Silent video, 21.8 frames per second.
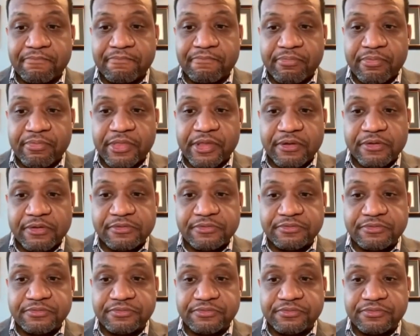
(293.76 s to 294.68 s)

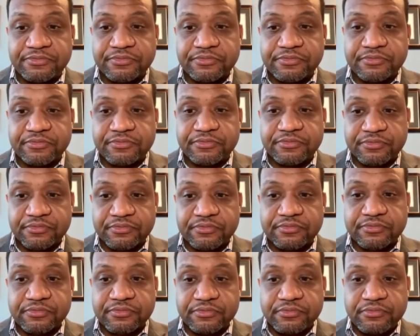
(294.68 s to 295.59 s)

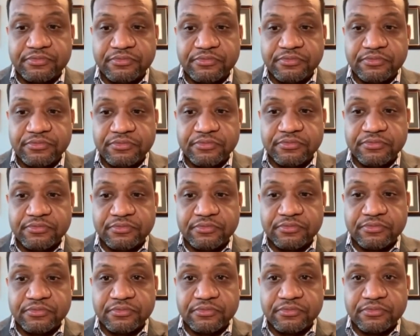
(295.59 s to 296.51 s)

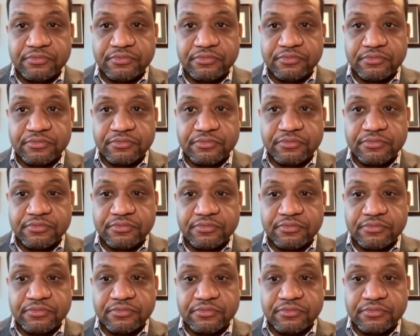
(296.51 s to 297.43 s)

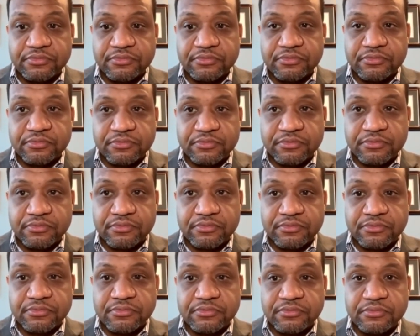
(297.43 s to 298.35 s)

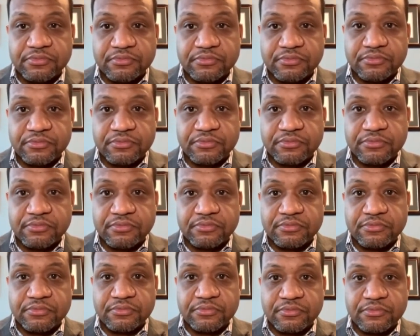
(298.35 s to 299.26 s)

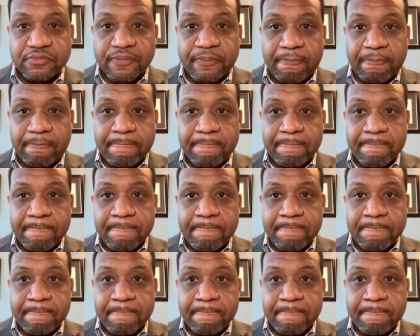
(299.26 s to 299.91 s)
No words are spoken by the person on screen.